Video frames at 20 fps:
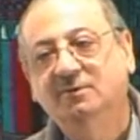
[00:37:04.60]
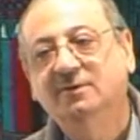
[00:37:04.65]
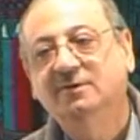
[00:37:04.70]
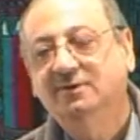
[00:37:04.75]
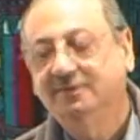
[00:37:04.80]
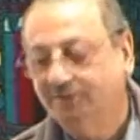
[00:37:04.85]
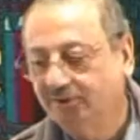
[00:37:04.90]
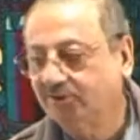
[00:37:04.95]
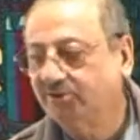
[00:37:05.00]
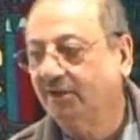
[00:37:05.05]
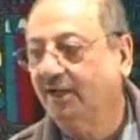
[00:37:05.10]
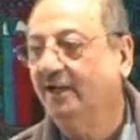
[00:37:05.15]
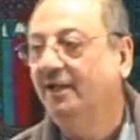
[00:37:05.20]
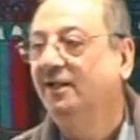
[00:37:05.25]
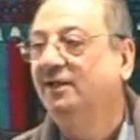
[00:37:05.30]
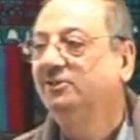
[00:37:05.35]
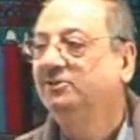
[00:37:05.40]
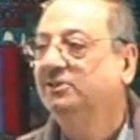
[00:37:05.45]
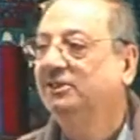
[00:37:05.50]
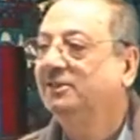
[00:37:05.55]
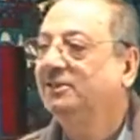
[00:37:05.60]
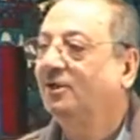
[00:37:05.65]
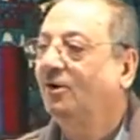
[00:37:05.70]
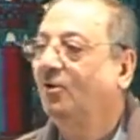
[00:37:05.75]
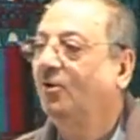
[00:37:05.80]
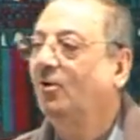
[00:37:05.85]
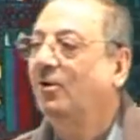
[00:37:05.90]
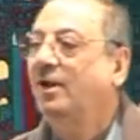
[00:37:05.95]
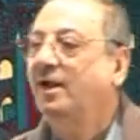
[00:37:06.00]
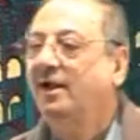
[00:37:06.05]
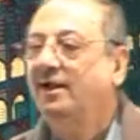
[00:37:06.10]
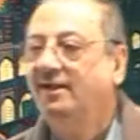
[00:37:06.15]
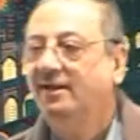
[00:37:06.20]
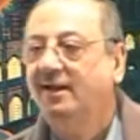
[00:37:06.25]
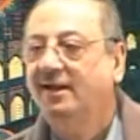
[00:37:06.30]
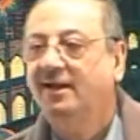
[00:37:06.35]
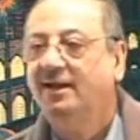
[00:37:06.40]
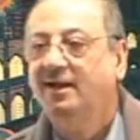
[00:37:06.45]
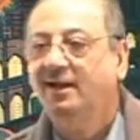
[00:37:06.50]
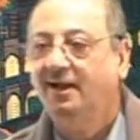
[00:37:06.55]
Sister. See, the whole
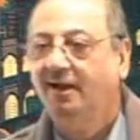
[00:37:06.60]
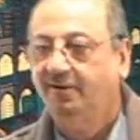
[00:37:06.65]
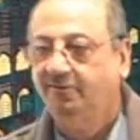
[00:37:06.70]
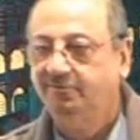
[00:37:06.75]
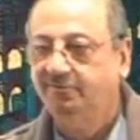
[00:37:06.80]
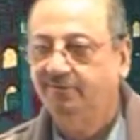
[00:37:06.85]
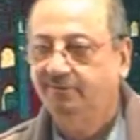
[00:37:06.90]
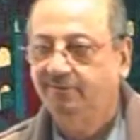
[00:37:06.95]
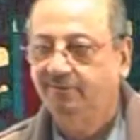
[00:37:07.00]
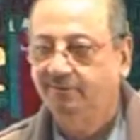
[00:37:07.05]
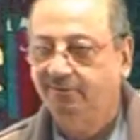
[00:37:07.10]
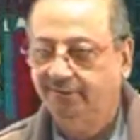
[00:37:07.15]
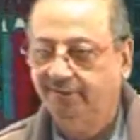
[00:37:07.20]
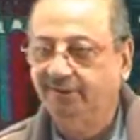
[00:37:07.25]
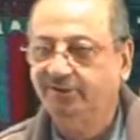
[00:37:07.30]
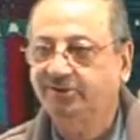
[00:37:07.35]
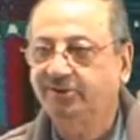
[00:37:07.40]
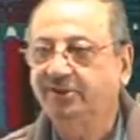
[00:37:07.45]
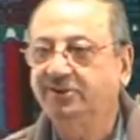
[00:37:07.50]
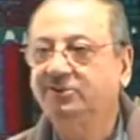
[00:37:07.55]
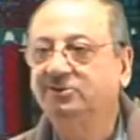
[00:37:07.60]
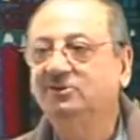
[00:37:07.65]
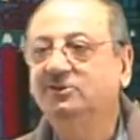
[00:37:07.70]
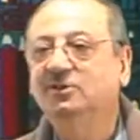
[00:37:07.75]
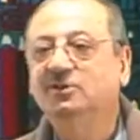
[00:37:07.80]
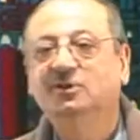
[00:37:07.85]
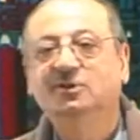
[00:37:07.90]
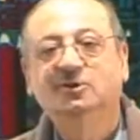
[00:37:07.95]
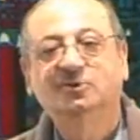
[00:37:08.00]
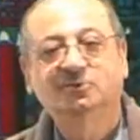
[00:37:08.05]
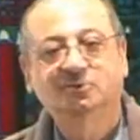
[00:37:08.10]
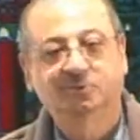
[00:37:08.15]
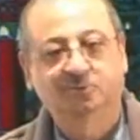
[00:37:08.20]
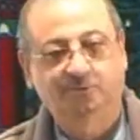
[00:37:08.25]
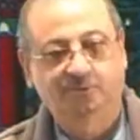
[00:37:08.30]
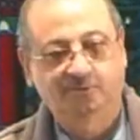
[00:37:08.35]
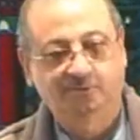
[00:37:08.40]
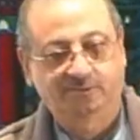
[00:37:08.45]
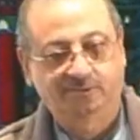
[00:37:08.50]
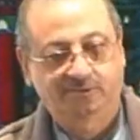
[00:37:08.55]
idea of this is to
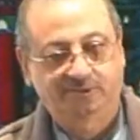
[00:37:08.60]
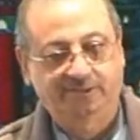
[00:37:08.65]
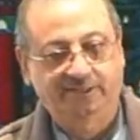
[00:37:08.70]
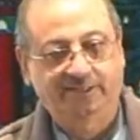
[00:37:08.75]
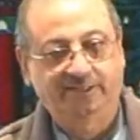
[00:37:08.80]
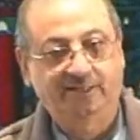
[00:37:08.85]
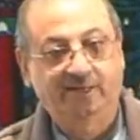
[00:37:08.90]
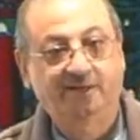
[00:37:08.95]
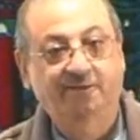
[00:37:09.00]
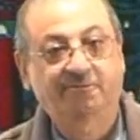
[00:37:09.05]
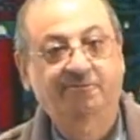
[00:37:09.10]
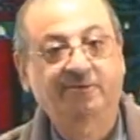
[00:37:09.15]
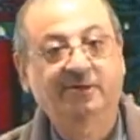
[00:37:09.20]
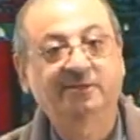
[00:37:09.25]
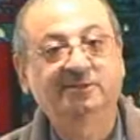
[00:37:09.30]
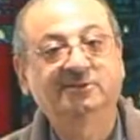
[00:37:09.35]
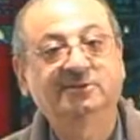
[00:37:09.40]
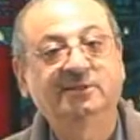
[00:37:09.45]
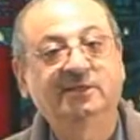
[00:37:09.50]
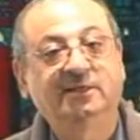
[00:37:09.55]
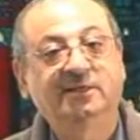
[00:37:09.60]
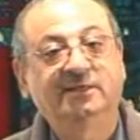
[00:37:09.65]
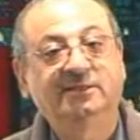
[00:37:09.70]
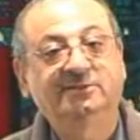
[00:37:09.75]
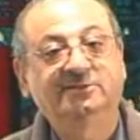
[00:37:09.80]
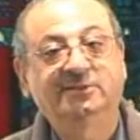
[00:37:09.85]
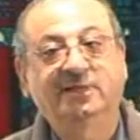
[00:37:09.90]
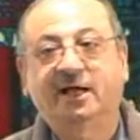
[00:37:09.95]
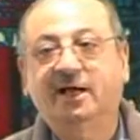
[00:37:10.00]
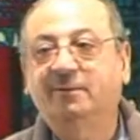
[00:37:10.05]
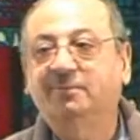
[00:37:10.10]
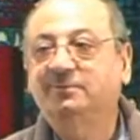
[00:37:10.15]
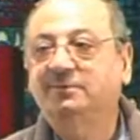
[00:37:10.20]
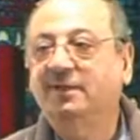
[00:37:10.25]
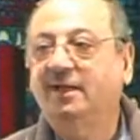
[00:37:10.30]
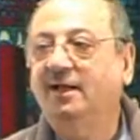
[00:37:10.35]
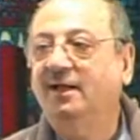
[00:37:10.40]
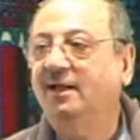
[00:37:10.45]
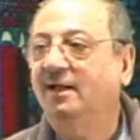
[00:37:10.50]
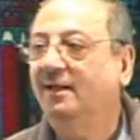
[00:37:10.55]
see the difference.
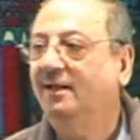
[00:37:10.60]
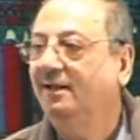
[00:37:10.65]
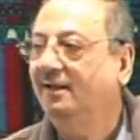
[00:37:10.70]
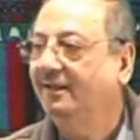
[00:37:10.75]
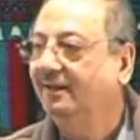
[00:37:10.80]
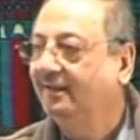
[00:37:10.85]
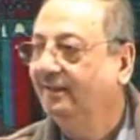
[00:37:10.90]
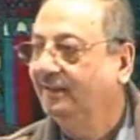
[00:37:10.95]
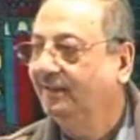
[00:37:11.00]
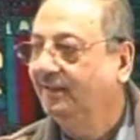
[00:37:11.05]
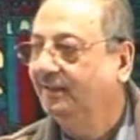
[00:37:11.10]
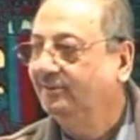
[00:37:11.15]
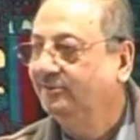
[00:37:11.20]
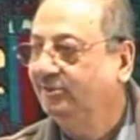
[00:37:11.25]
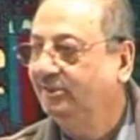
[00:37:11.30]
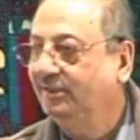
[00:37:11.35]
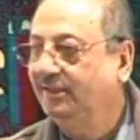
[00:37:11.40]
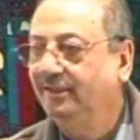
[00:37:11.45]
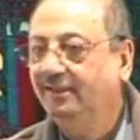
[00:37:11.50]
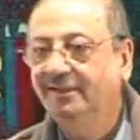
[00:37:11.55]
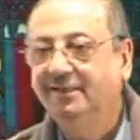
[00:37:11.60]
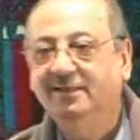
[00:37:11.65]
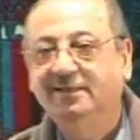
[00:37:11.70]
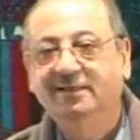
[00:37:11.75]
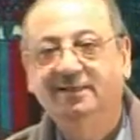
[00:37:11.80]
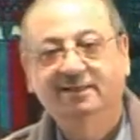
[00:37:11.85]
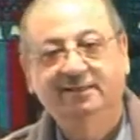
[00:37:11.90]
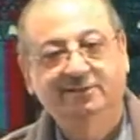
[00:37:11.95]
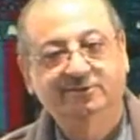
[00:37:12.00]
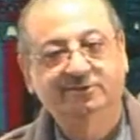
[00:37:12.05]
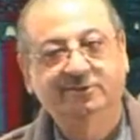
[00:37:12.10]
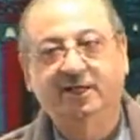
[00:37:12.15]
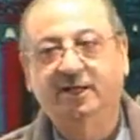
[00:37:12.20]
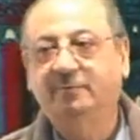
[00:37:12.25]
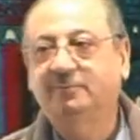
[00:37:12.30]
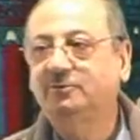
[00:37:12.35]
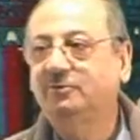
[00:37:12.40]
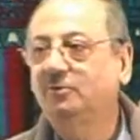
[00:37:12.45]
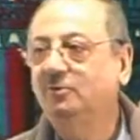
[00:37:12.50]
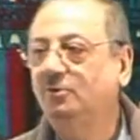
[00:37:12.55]
Zahabta, ti,
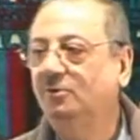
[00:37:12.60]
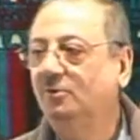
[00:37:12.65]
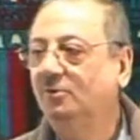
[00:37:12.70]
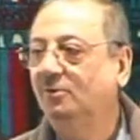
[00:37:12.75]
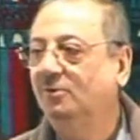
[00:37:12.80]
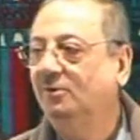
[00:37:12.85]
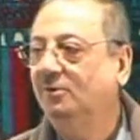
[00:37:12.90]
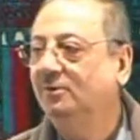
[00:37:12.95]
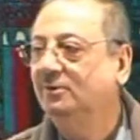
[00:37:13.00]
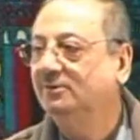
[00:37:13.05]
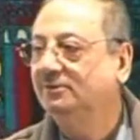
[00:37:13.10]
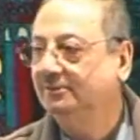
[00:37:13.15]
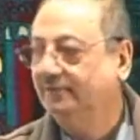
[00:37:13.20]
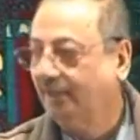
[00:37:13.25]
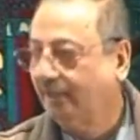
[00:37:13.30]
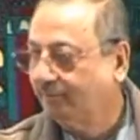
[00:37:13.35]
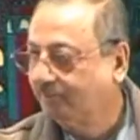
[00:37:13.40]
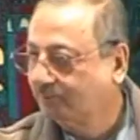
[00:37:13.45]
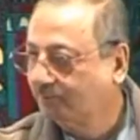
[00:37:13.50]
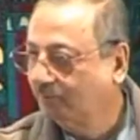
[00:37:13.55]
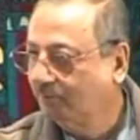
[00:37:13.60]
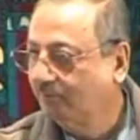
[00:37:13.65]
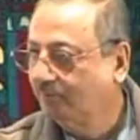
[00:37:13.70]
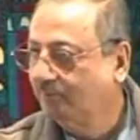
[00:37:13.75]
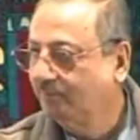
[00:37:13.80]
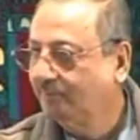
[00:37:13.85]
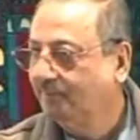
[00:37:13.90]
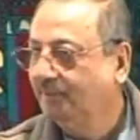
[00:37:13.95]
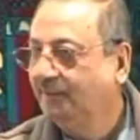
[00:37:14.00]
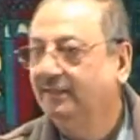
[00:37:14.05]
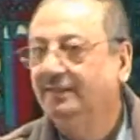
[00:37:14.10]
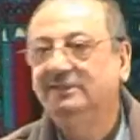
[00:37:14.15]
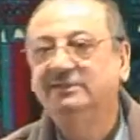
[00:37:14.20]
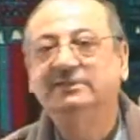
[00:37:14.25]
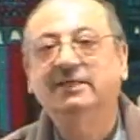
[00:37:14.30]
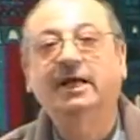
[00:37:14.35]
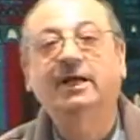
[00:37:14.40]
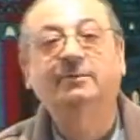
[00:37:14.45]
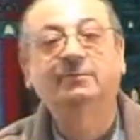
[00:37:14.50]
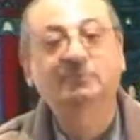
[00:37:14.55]
zahabtu, zahabtum,
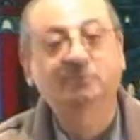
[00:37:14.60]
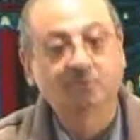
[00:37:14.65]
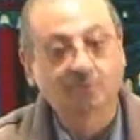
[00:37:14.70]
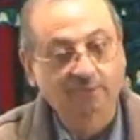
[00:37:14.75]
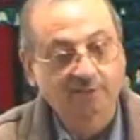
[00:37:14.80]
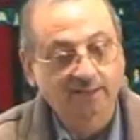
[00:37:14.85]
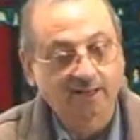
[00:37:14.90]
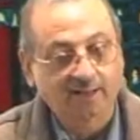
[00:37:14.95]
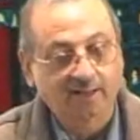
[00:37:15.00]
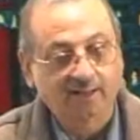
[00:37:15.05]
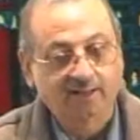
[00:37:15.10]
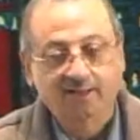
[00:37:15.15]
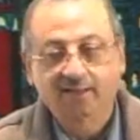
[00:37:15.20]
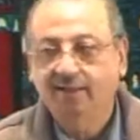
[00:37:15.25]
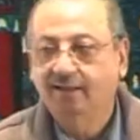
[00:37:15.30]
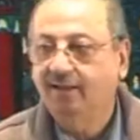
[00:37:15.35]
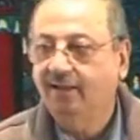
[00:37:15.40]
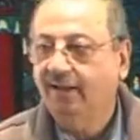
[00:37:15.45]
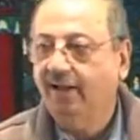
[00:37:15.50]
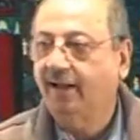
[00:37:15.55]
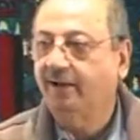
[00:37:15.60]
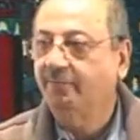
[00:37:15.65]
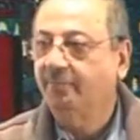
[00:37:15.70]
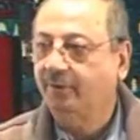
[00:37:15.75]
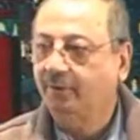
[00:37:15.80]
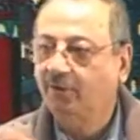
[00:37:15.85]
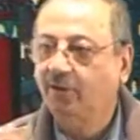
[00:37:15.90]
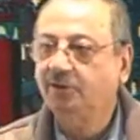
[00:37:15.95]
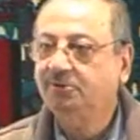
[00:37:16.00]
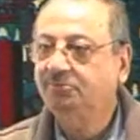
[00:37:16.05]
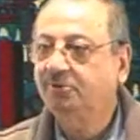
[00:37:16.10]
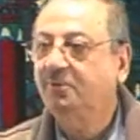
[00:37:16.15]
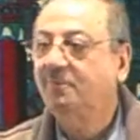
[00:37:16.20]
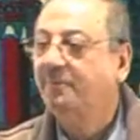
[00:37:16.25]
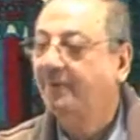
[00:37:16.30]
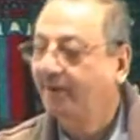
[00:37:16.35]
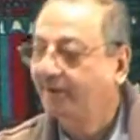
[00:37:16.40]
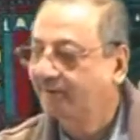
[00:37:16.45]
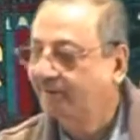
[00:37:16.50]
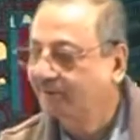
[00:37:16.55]
zahabtunna. And because we
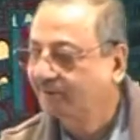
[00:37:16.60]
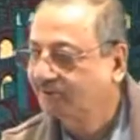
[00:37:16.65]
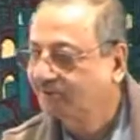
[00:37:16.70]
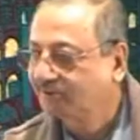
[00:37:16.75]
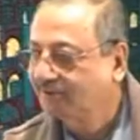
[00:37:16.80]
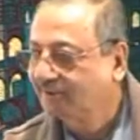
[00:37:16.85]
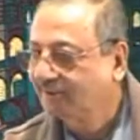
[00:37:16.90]
practice,